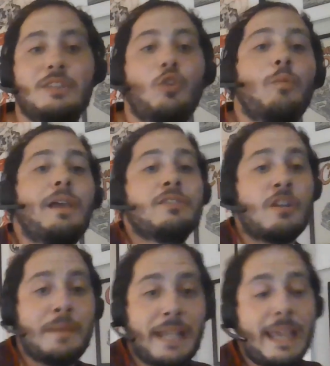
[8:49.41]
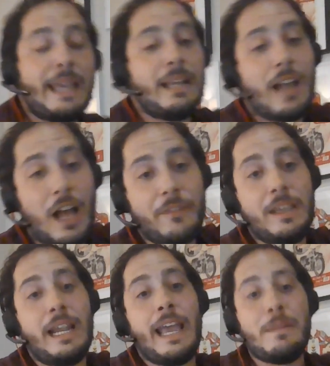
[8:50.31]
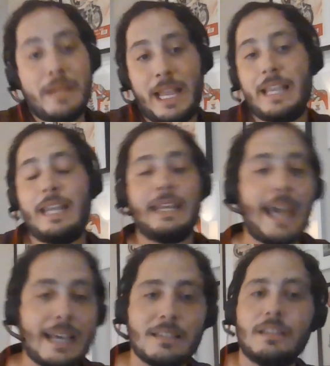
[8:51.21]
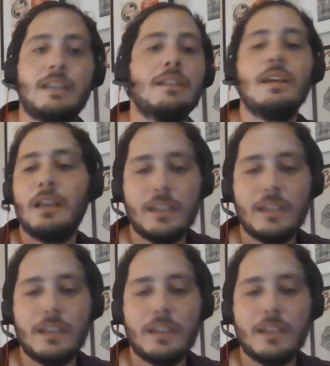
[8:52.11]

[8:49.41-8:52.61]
And normally I start my day getting coffee and I end my day getting gasoline,